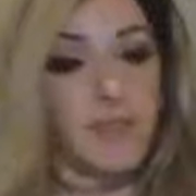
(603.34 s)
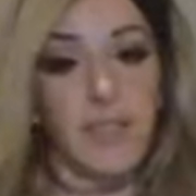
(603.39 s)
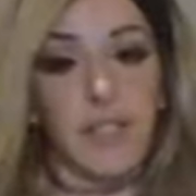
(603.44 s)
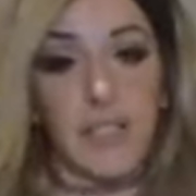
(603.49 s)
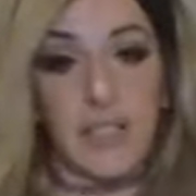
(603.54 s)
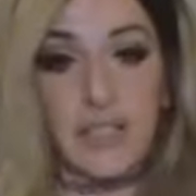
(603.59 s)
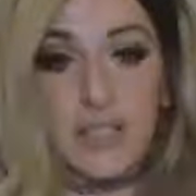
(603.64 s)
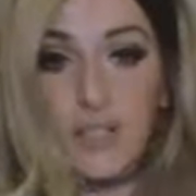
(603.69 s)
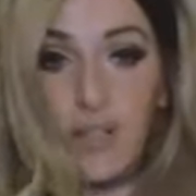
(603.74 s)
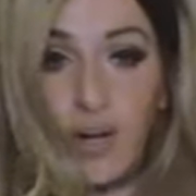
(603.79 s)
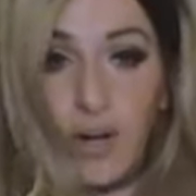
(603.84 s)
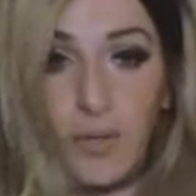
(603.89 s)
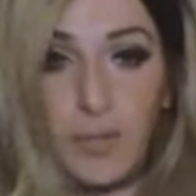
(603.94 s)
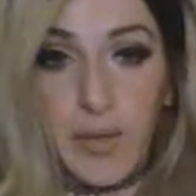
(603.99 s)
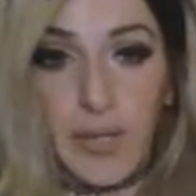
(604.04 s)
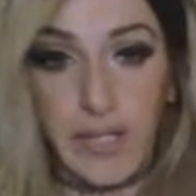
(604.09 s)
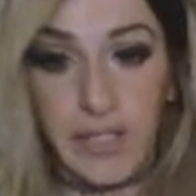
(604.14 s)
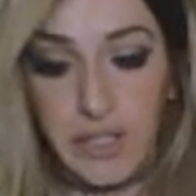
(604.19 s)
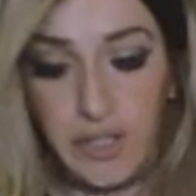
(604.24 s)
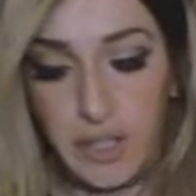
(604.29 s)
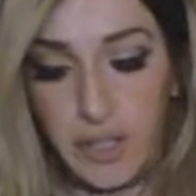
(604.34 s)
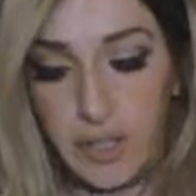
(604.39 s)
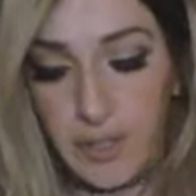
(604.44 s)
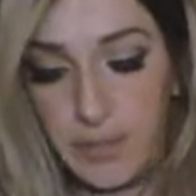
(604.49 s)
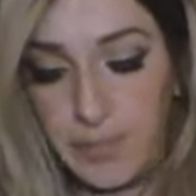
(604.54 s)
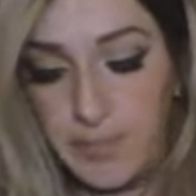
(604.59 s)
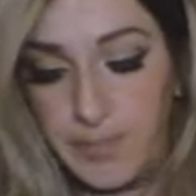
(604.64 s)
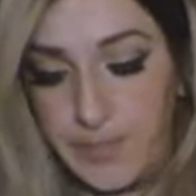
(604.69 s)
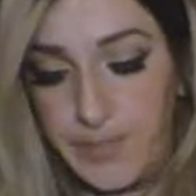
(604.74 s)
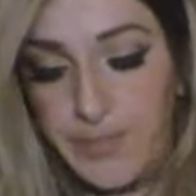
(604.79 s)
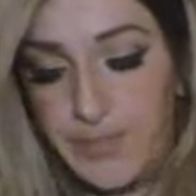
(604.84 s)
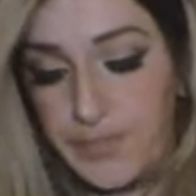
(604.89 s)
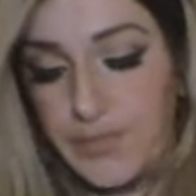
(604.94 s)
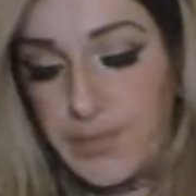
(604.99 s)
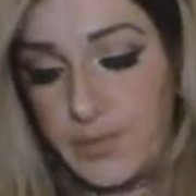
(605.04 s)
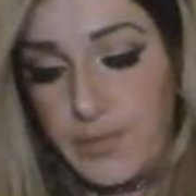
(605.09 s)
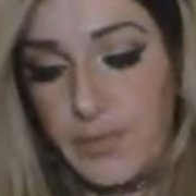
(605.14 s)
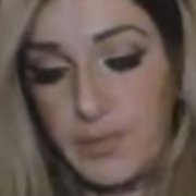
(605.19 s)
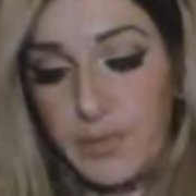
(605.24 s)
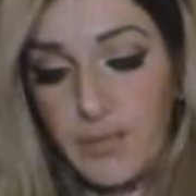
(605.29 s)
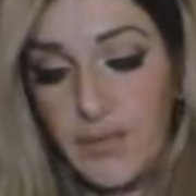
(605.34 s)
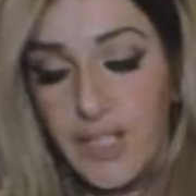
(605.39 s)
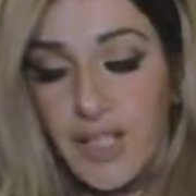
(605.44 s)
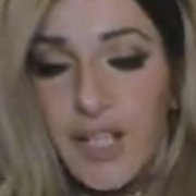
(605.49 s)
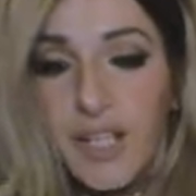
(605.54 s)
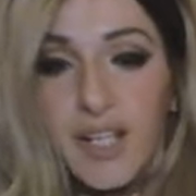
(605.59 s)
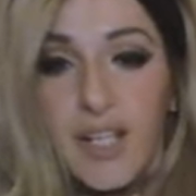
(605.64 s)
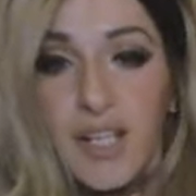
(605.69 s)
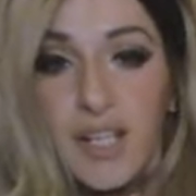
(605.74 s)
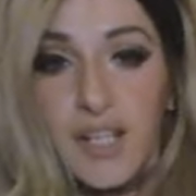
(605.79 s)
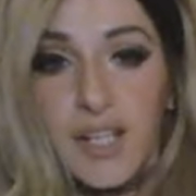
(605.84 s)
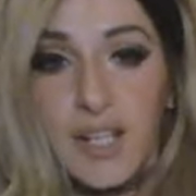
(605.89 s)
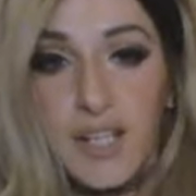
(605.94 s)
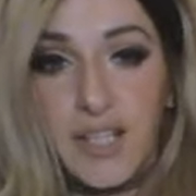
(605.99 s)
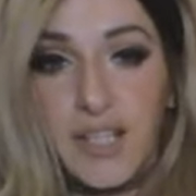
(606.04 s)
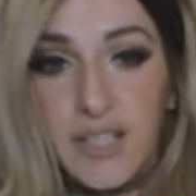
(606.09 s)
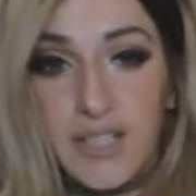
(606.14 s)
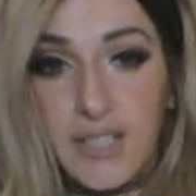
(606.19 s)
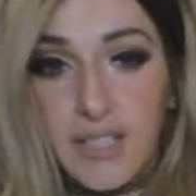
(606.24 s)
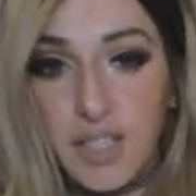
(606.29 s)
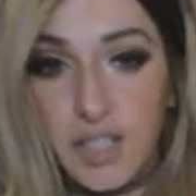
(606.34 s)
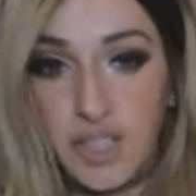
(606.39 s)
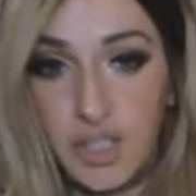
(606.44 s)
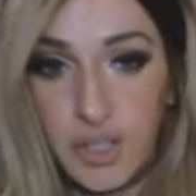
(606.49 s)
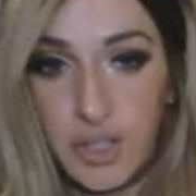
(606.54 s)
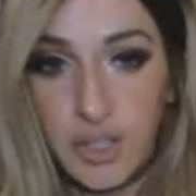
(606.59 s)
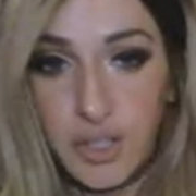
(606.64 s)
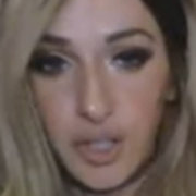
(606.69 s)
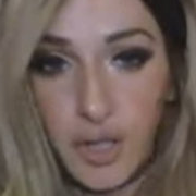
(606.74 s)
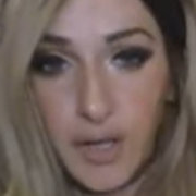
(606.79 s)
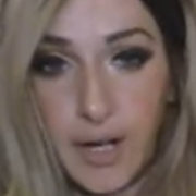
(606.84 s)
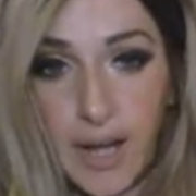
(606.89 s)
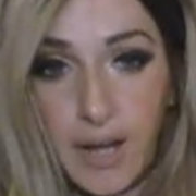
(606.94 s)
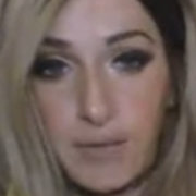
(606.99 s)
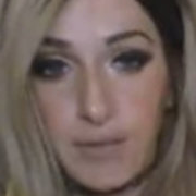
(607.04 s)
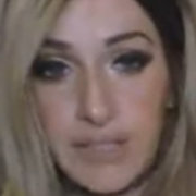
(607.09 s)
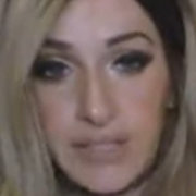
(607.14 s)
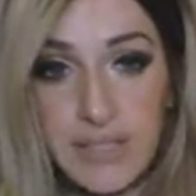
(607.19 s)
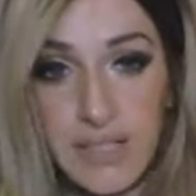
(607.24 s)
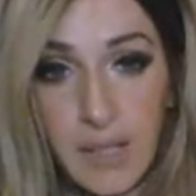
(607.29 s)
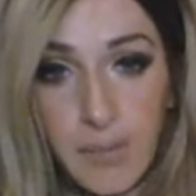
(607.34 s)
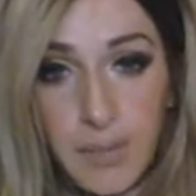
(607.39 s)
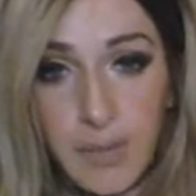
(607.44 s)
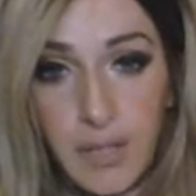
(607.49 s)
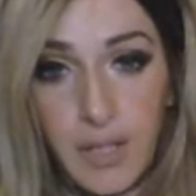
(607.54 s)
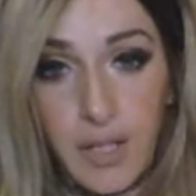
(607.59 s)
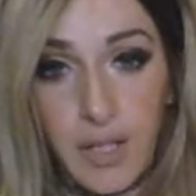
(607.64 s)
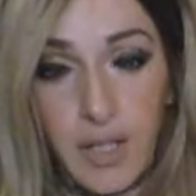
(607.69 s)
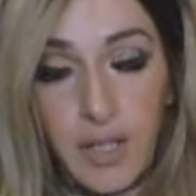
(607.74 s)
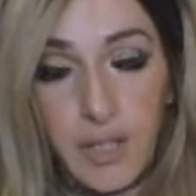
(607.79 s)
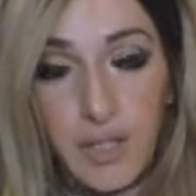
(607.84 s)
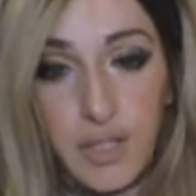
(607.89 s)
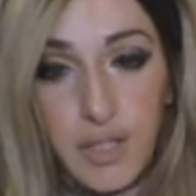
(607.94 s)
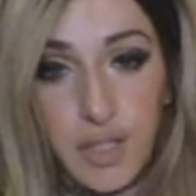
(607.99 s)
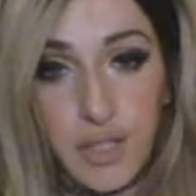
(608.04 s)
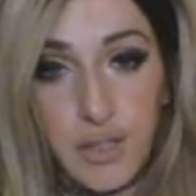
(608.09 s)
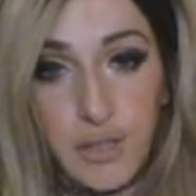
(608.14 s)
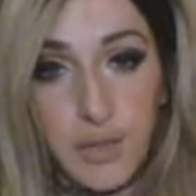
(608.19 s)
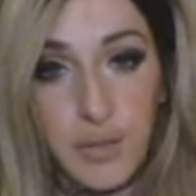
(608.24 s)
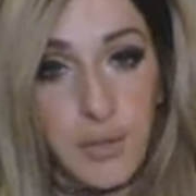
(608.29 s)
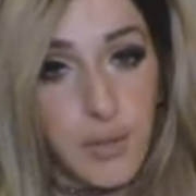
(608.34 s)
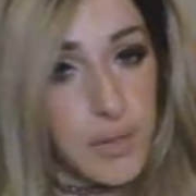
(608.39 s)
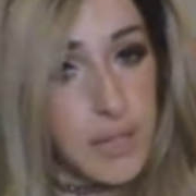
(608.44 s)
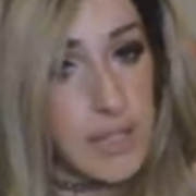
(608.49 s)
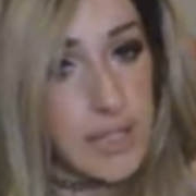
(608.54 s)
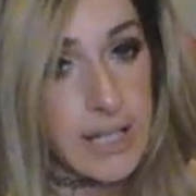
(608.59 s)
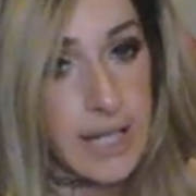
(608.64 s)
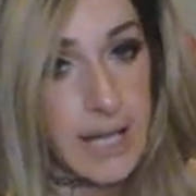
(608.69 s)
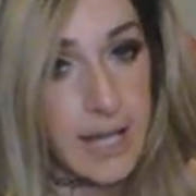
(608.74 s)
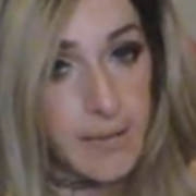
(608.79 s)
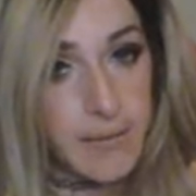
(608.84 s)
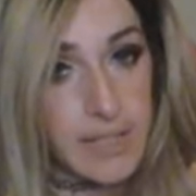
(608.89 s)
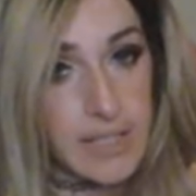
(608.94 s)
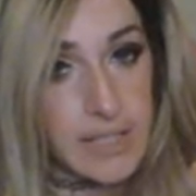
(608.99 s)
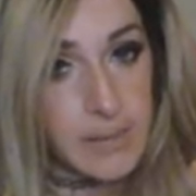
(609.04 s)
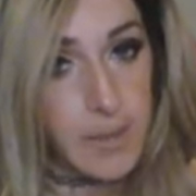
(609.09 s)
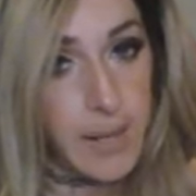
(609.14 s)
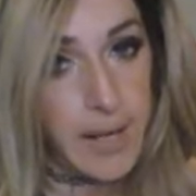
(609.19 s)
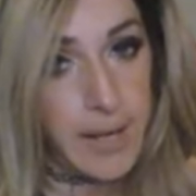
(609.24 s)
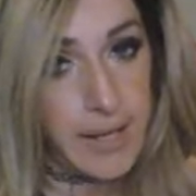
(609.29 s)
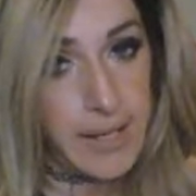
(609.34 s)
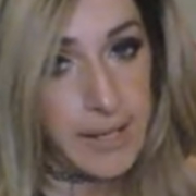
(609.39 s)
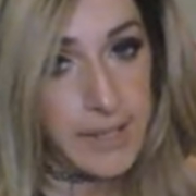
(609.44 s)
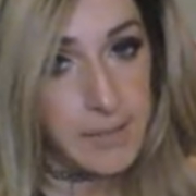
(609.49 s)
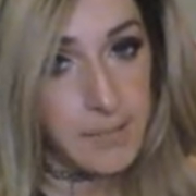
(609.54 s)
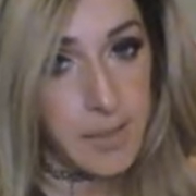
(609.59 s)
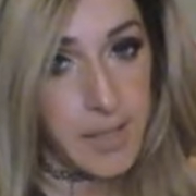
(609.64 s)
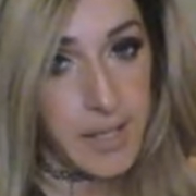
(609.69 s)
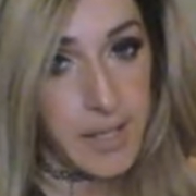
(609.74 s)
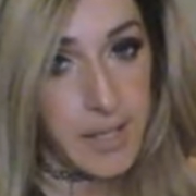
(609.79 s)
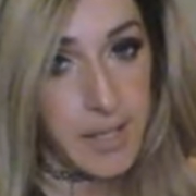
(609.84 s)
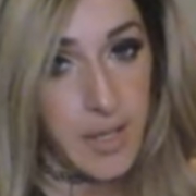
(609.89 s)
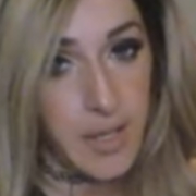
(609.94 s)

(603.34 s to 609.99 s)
the skull picture is it should turn out similar to the canvas behind me,